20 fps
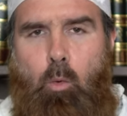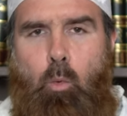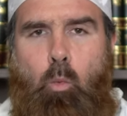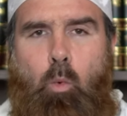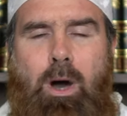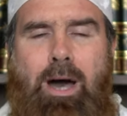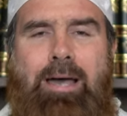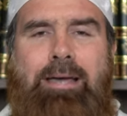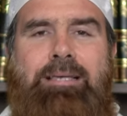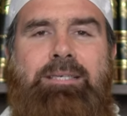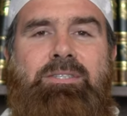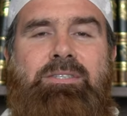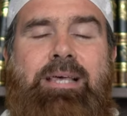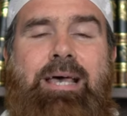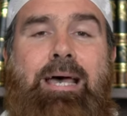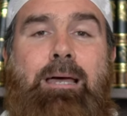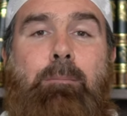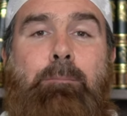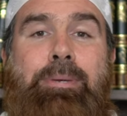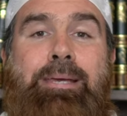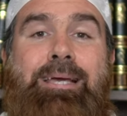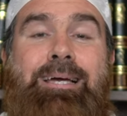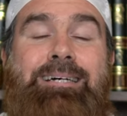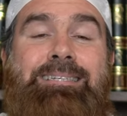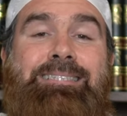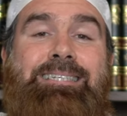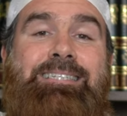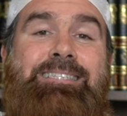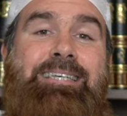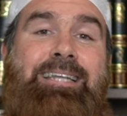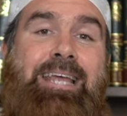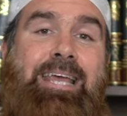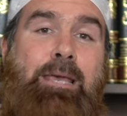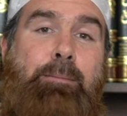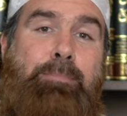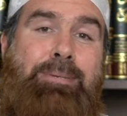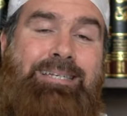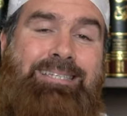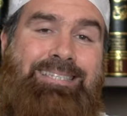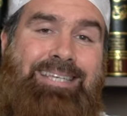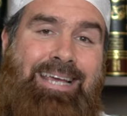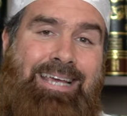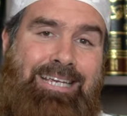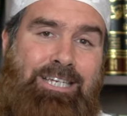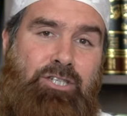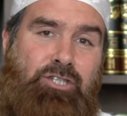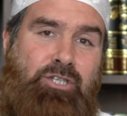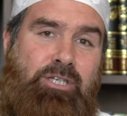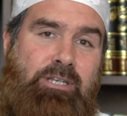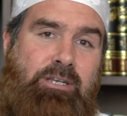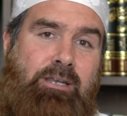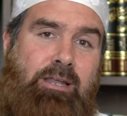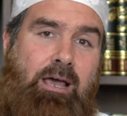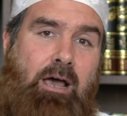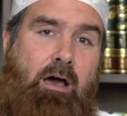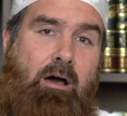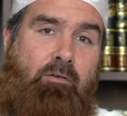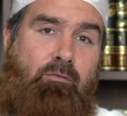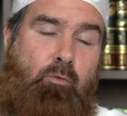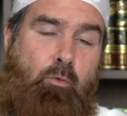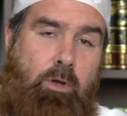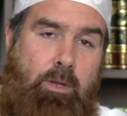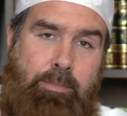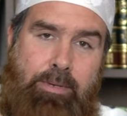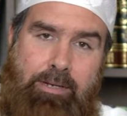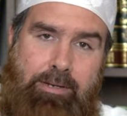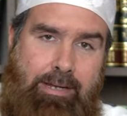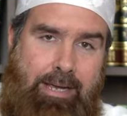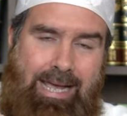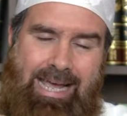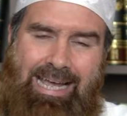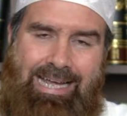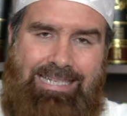Why is that? Because it's an imitation of women.